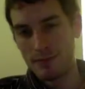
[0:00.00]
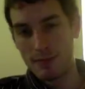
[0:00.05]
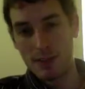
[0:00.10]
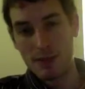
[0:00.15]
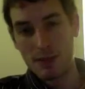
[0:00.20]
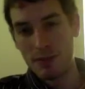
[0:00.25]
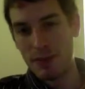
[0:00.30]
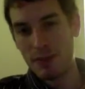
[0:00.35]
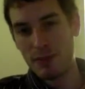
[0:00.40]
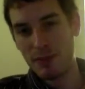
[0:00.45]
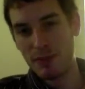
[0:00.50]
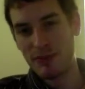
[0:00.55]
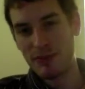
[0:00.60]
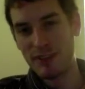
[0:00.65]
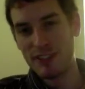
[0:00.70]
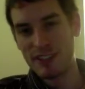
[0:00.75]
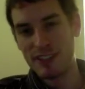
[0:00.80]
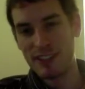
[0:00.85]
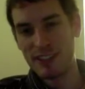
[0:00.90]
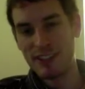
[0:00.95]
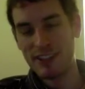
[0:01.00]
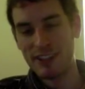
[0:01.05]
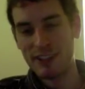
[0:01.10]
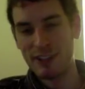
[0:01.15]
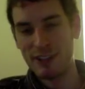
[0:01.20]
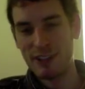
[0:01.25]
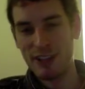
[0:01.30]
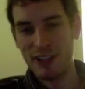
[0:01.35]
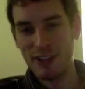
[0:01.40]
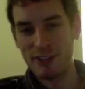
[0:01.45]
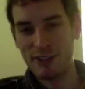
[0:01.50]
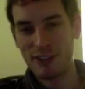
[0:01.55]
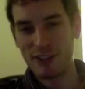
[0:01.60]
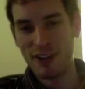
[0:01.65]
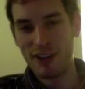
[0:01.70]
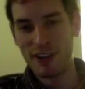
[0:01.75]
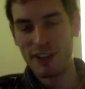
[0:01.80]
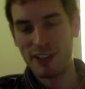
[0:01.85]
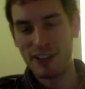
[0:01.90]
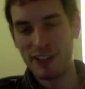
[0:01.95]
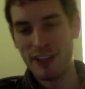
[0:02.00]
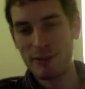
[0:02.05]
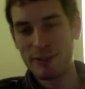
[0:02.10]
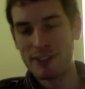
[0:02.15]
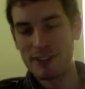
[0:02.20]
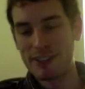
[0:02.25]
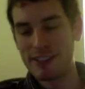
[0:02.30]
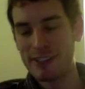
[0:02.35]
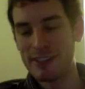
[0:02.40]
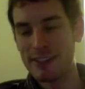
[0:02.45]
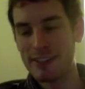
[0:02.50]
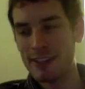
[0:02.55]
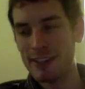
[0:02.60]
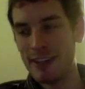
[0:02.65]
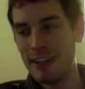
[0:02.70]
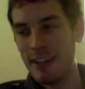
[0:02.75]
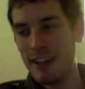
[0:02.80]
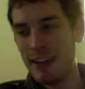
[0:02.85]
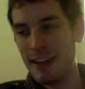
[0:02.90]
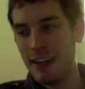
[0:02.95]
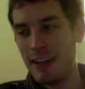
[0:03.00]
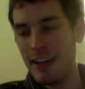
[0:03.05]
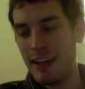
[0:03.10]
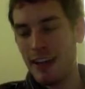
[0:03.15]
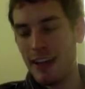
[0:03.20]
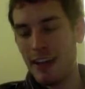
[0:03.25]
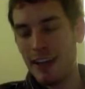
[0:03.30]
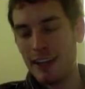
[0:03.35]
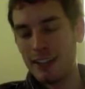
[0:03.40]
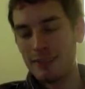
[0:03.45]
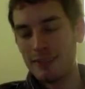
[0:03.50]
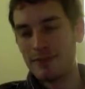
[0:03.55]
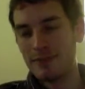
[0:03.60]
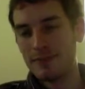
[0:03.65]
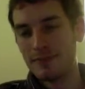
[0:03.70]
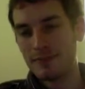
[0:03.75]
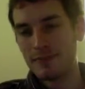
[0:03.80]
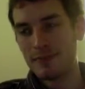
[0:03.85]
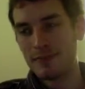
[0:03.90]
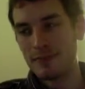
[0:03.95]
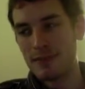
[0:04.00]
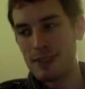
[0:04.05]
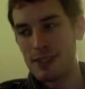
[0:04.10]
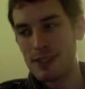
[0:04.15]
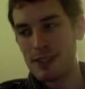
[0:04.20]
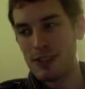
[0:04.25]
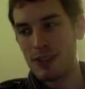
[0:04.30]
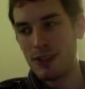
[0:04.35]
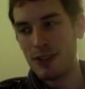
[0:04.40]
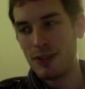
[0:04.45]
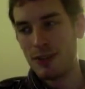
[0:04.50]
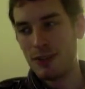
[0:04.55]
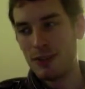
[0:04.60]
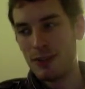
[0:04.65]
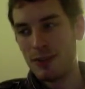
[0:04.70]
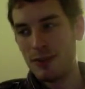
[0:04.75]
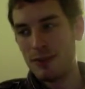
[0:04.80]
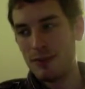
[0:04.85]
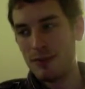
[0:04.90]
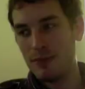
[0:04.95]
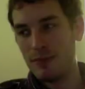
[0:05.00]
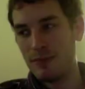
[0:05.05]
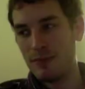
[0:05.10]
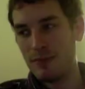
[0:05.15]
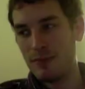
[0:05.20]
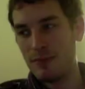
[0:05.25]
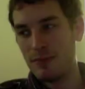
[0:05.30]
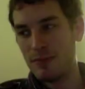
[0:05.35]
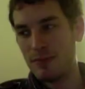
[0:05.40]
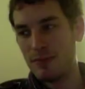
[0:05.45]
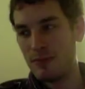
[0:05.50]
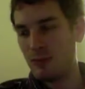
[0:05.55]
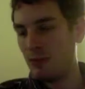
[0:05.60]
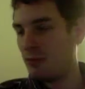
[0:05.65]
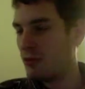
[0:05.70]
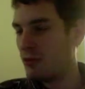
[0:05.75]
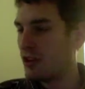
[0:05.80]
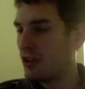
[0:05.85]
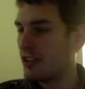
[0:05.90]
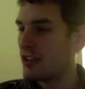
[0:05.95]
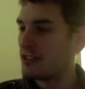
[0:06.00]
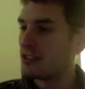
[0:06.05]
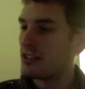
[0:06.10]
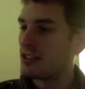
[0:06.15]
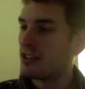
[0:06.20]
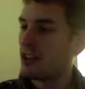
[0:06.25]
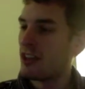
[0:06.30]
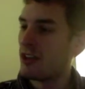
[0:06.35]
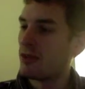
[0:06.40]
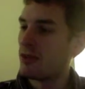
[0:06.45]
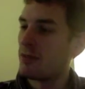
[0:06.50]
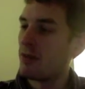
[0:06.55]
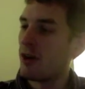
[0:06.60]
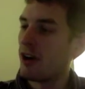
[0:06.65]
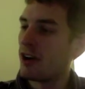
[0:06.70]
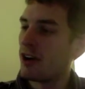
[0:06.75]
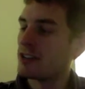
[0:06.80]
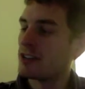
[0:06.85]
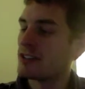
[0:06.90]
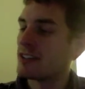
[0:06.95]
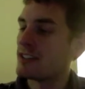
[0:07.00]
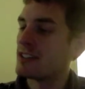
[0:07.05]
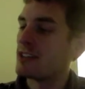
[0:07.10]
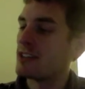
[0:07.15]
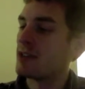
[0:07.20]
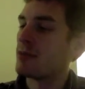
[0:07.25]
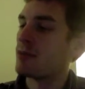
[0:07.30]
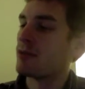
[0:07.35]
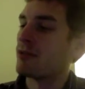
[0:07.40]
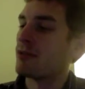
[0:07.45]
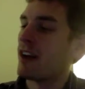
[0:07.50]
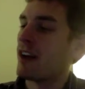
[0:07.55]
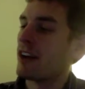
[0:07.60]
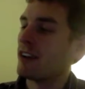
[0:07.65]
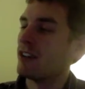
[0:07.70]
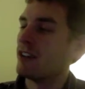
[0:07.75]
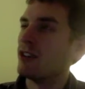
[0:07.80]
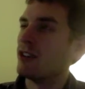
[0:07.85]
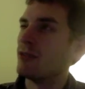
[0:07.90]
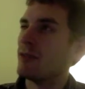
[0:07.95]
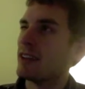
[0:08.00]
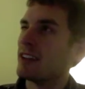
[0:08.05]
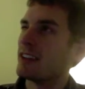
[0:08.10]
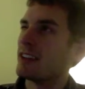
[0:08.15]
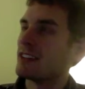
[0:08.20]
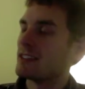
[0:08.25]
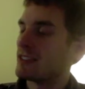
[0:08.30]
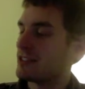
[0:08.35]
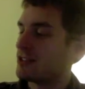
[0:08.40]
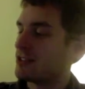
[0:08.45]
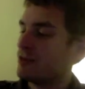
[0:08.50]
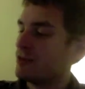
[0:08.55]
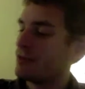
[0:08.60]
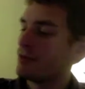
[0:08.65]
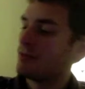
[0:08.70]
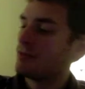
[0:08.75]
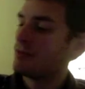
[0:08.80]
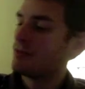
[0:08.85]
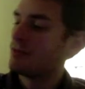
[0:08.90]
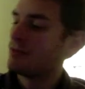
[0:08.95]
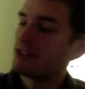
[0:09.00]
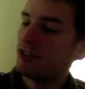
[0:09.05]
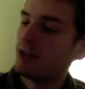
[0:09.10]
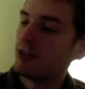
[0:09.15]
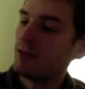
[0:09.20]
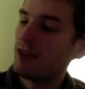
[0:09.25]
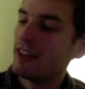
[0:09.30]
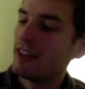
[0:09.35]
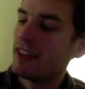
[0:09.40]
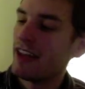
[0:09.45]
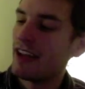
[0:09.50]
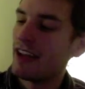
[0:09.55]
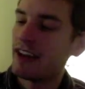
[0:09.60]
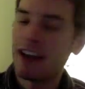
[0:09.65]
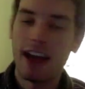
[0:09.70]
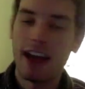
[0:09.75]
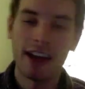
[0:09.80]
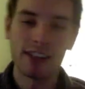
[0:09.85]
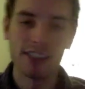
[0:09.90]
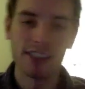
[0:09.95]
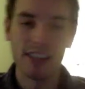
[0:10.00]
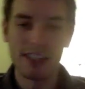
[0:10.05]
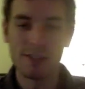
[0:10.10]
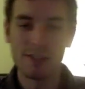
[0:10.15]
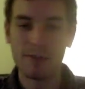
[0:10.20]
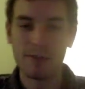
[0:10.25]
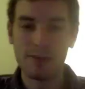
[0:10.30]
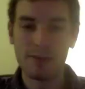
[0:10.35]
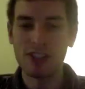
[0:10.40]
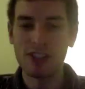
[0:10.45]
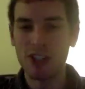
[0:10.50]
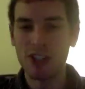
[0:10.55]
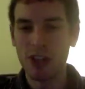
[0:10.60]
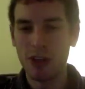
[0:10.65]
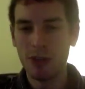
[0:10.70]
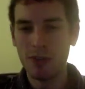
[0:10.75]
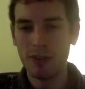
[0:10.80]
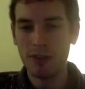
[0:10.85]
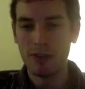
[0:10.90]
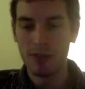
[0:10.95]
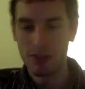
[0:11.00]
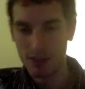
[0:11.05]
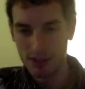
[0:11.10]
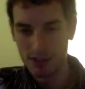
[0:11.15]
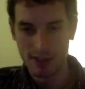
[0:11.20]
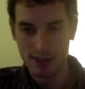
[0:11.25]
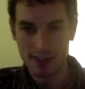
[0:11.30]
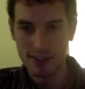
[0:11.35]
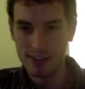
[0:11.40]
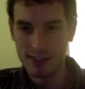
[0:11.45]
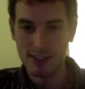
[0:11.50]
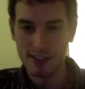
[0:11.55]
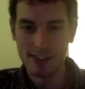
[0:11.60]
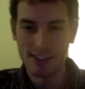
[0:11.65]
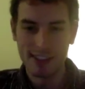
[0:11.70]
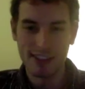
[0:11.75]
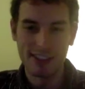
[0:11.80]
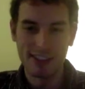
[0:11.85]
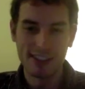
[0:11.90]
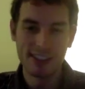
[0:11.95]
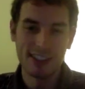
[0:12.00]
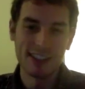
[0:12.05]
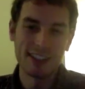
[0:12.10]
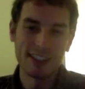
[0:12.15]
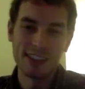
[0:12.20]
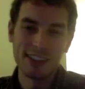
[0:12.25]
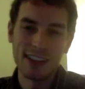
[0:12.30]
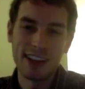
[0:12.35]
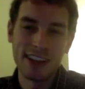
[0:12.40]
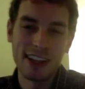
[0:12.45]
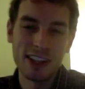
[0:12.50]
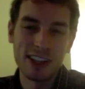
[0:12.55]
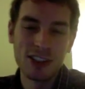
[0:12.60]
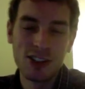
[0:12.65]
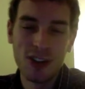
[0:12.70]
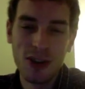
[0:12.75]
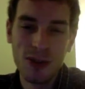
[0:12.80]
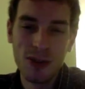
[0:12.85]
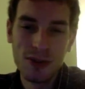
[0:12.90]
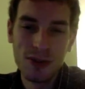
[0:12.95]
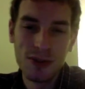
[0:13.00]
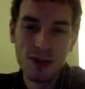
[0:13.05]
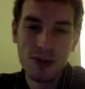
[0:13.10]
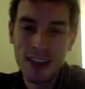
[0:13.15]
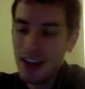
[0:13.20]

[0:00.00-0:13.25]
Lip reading: be proficient in your target languages. So really there's another part that's in the parietal lobe. I think it's the supramarginal lobe, and that actually has been shown, this is just a slide that shows